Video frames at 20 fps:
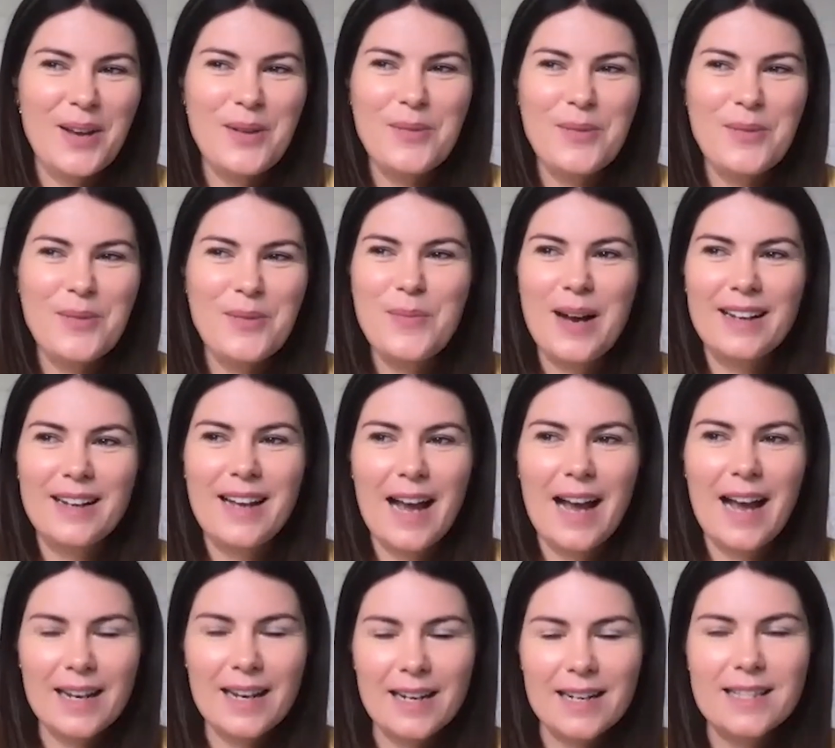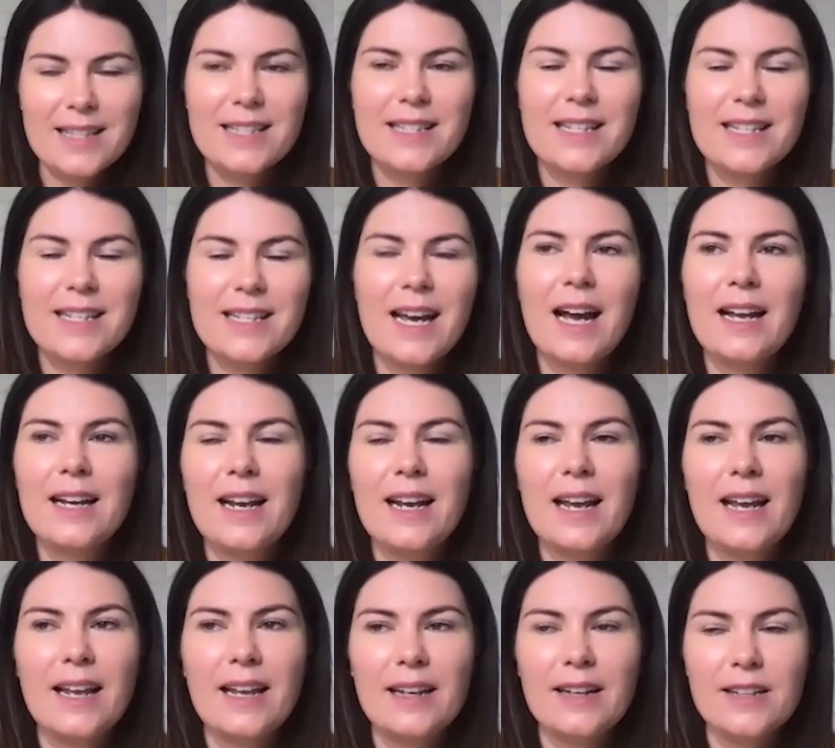But add in a
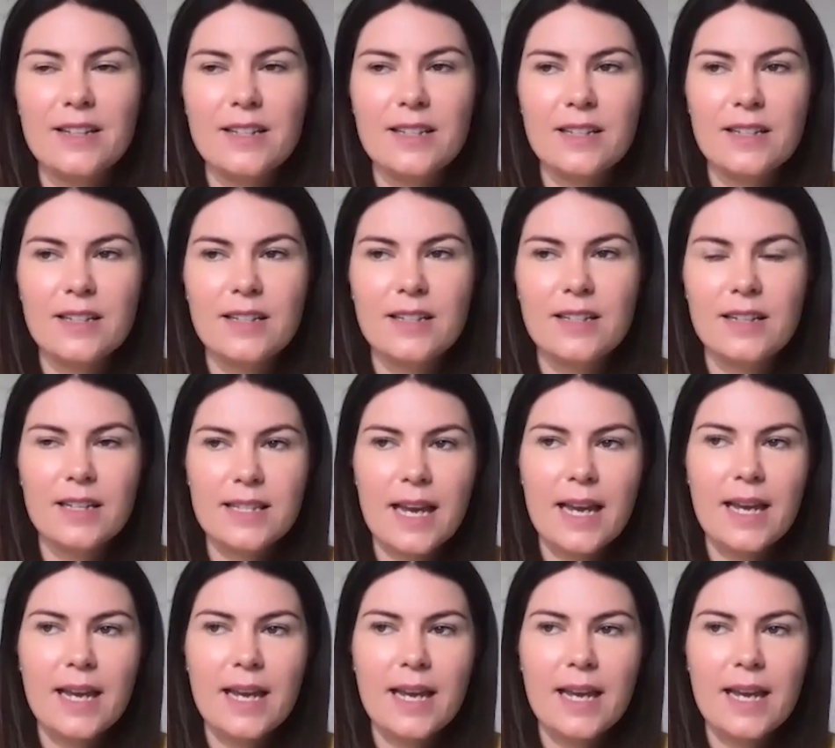stat and